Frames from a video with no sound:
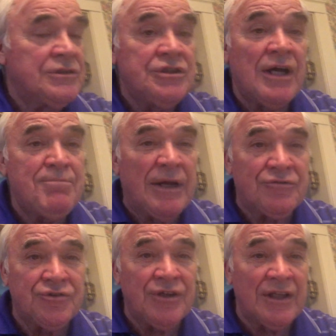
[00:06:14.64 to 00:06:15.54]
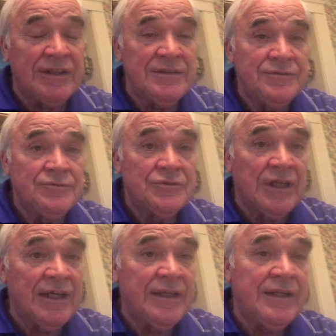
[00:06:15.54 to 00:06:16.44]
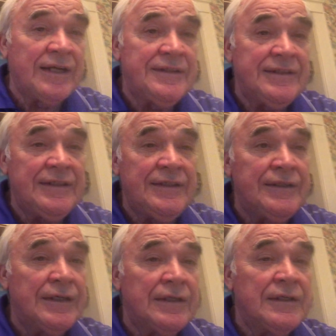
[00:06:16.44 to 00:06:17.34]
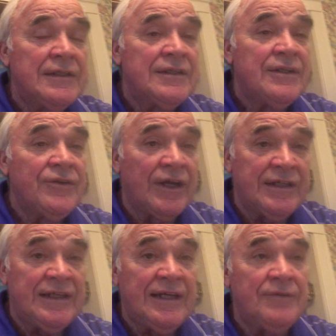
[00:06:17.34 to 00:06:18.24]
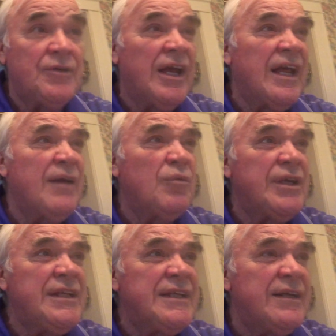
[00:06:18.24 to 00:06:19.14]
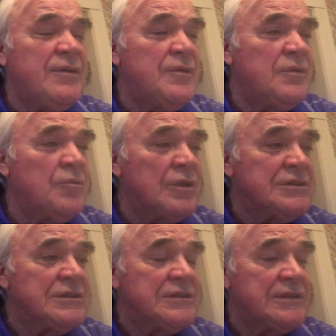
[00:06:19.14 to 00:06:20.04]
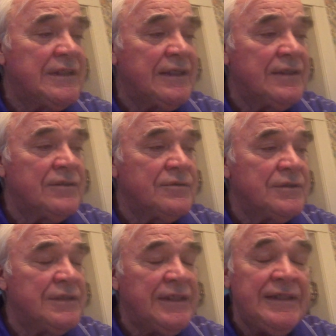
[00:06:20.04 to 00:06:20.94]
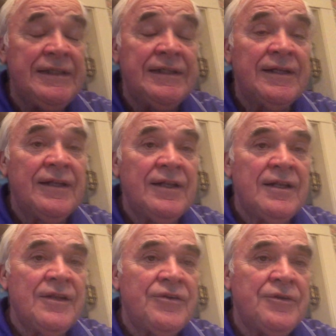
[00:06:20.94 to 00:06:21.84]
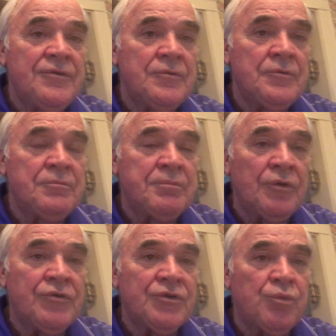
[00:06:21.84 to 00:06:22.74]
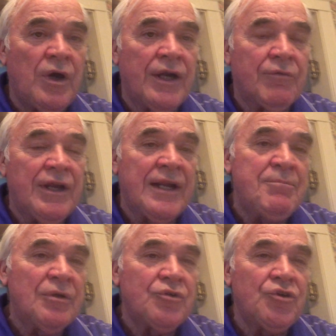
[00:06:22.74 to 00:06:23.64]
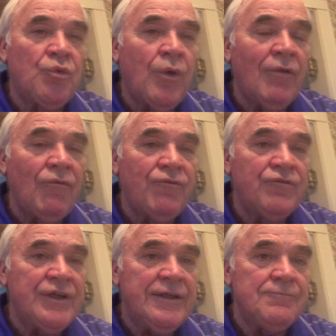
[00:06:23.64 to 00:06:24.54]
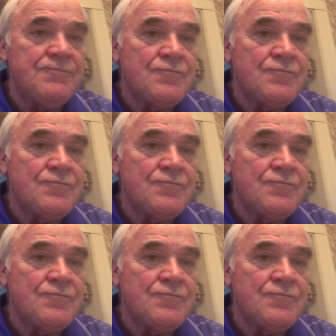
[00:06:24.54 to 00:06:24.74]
John Petrocelli, okay, in 1998. And what he did was he built this winery, and he built it 12 feet